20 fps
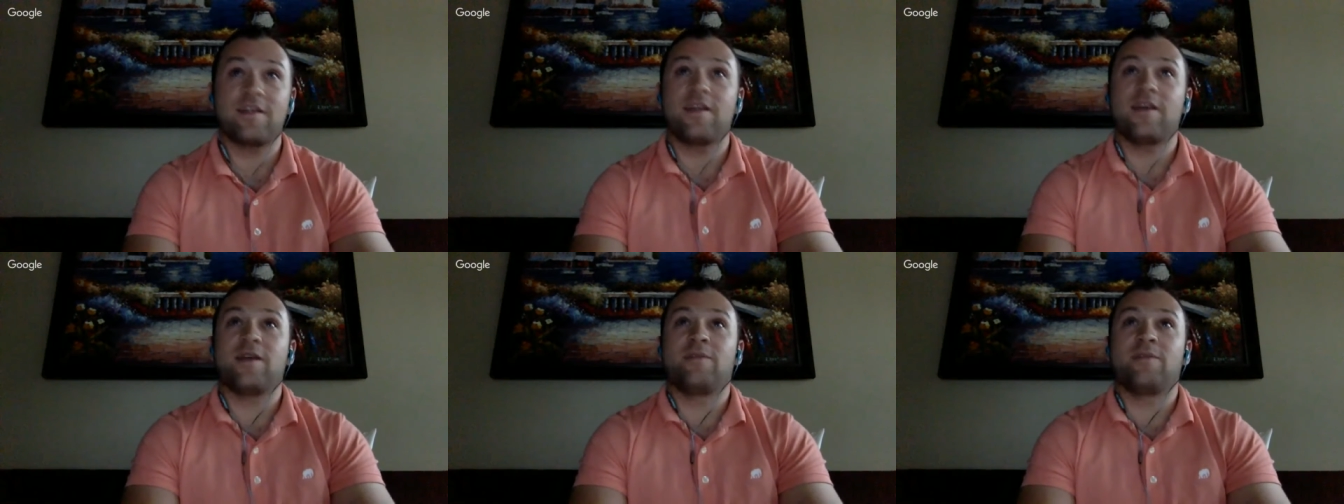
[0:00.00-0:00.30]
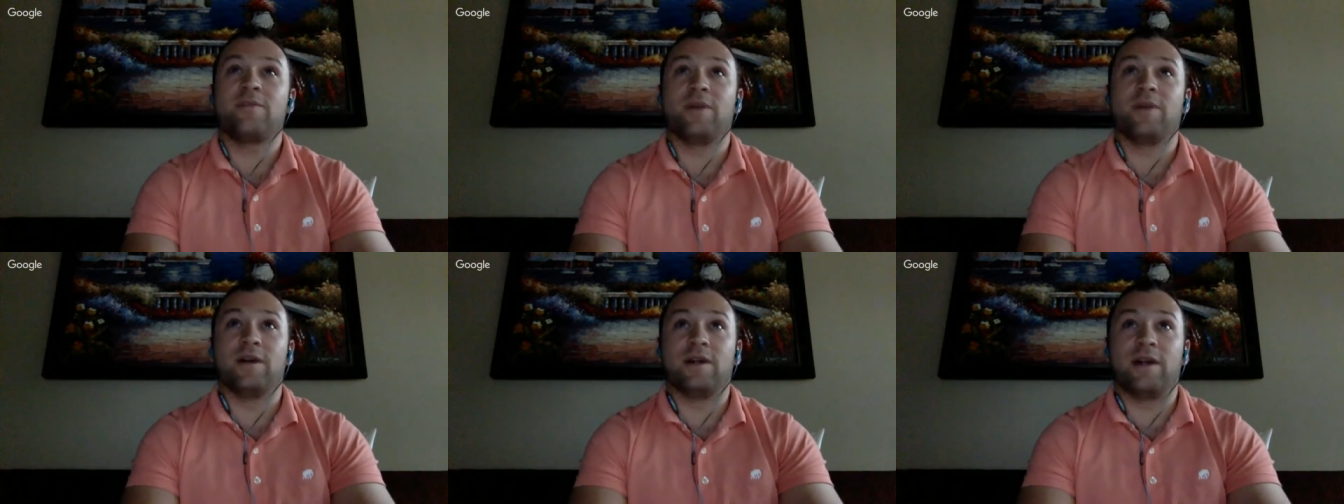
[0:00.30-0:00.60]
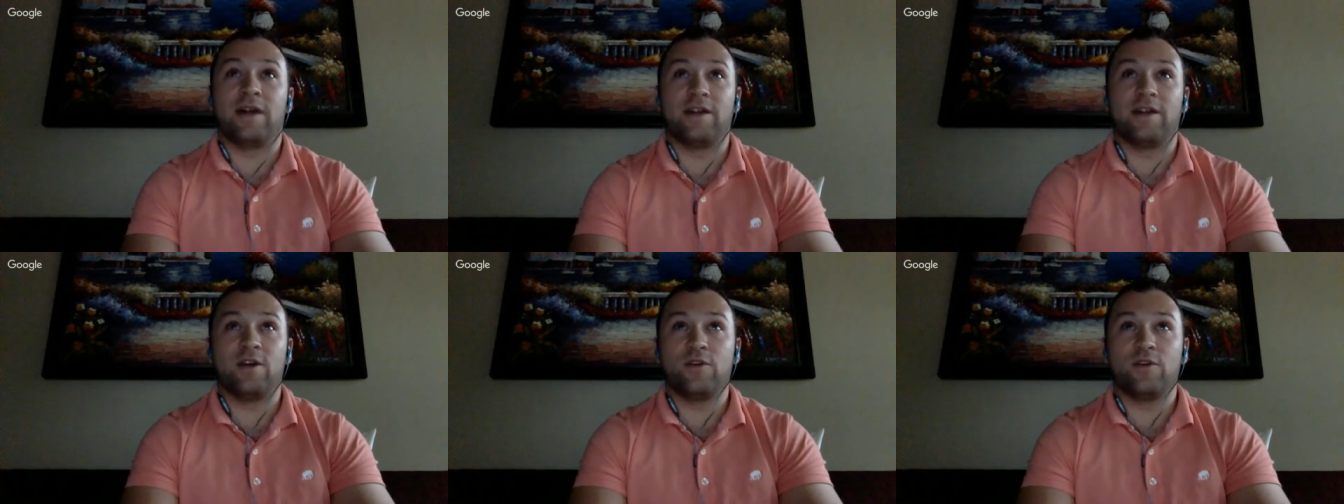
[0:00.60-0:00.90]
but I
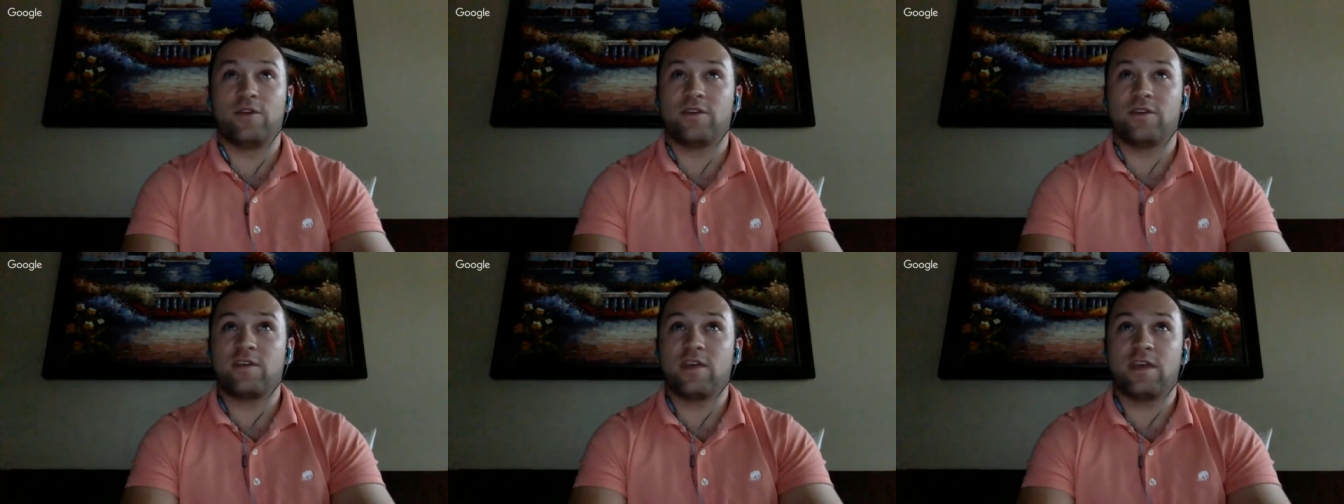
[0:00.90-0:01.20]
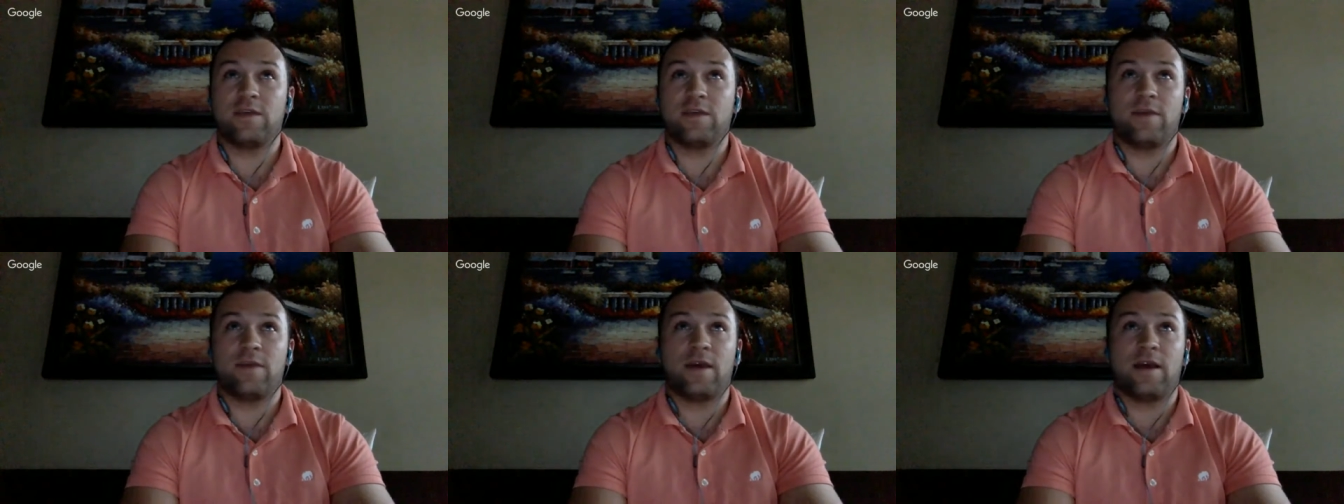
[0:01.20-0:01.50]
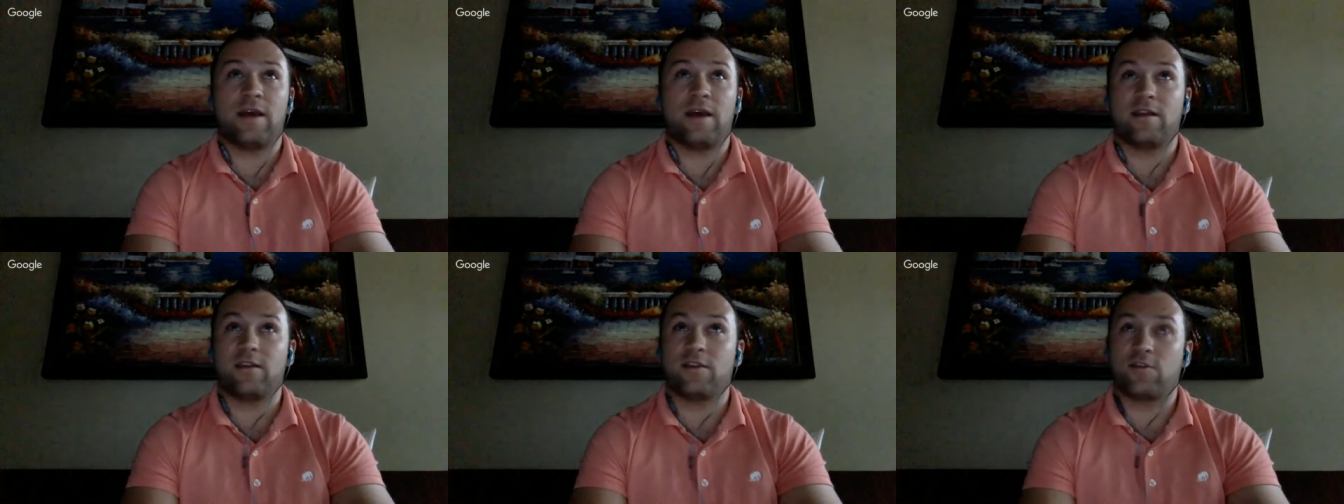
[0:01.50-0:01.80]
know the team
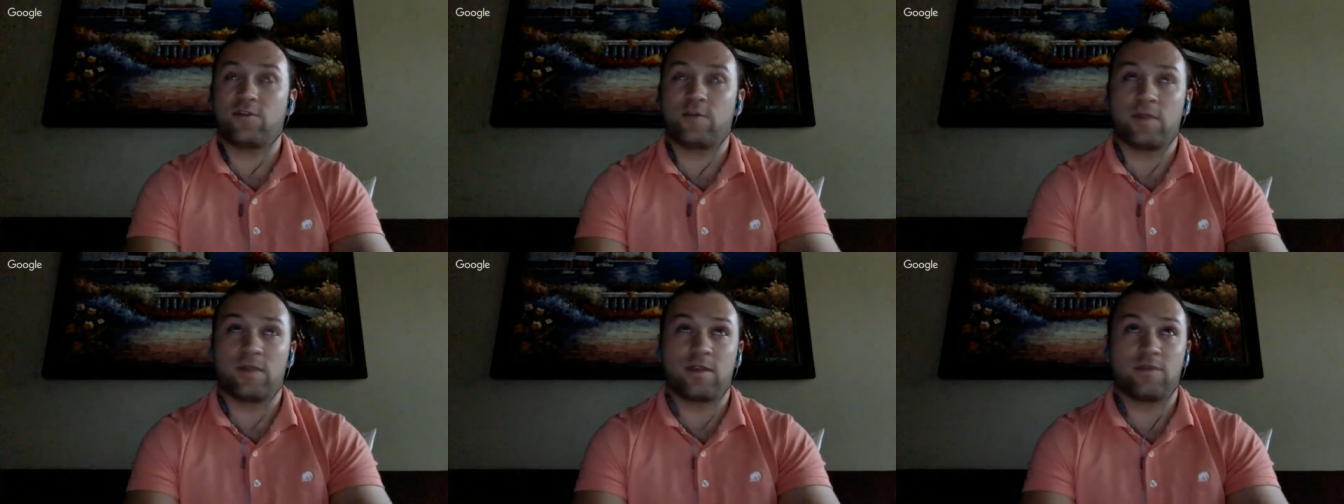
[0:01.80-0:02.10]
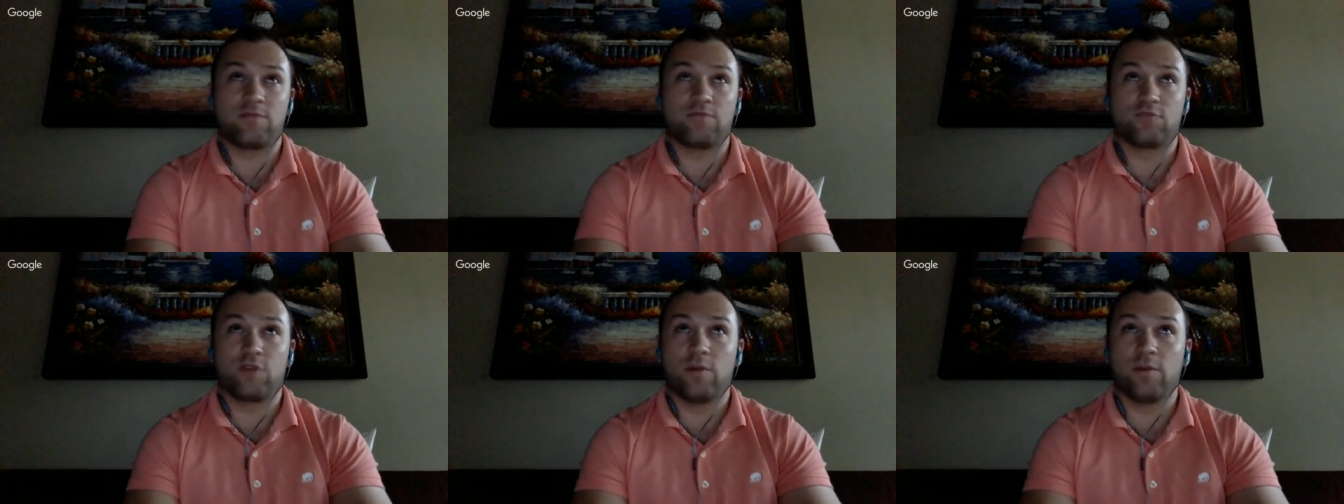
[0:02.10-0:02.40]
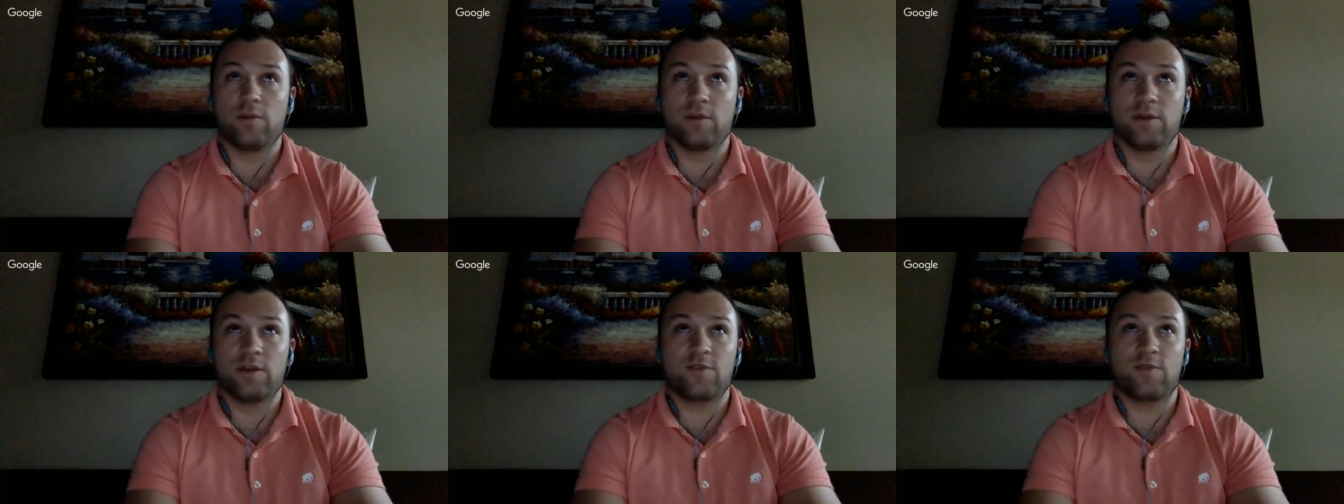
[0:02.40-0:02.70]
there's been some
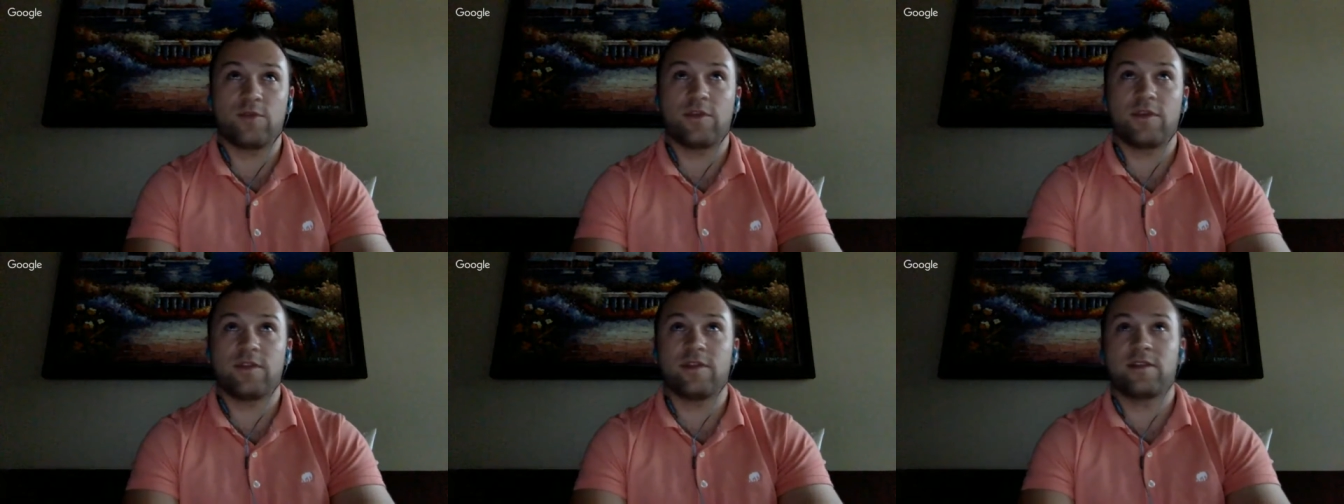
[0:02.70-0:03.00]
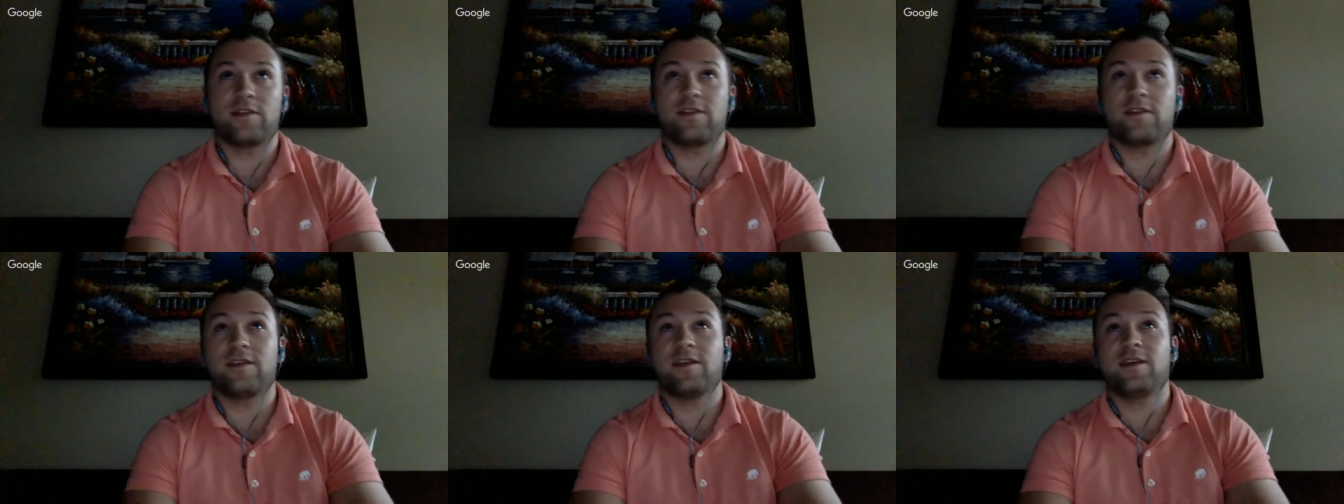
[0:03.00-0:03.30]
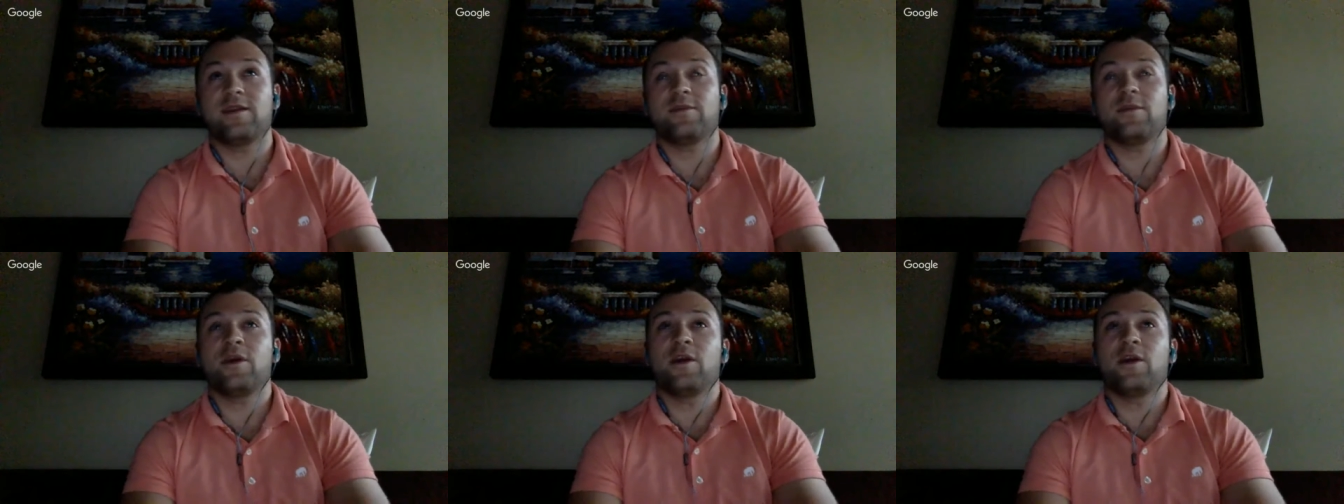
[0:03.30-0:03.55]
rumblings within the team